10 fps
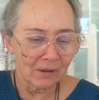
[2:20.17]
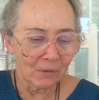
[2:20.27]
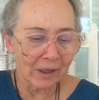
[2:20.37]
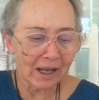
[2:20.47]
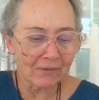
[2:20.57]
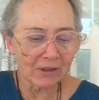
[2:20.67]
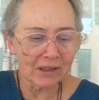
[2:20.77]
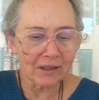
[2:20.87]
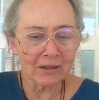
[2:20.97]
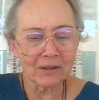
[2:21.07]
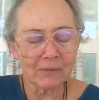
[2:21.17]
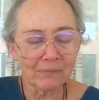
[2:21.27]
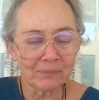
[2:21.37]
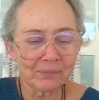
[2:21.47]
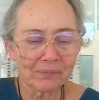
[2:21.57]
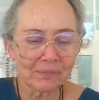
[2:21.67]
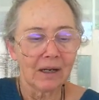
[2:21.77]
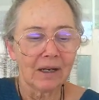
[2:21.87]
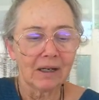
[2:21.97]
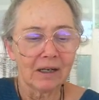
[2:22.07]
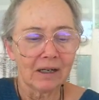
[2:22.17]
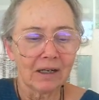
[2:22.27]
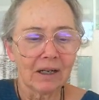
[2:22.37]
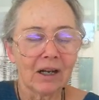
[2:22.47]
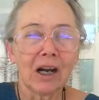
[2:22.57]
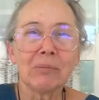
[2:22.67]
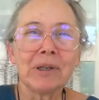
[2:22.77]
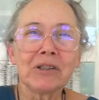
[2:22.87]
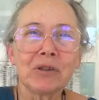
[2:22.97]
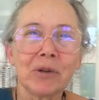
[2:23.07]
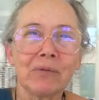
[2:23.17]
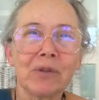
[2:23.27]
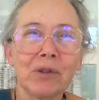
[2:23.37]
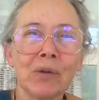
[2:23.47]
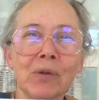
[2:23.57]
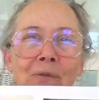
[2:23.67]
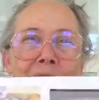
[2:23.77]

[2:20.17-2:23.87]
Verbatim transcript: We have here a picture of two of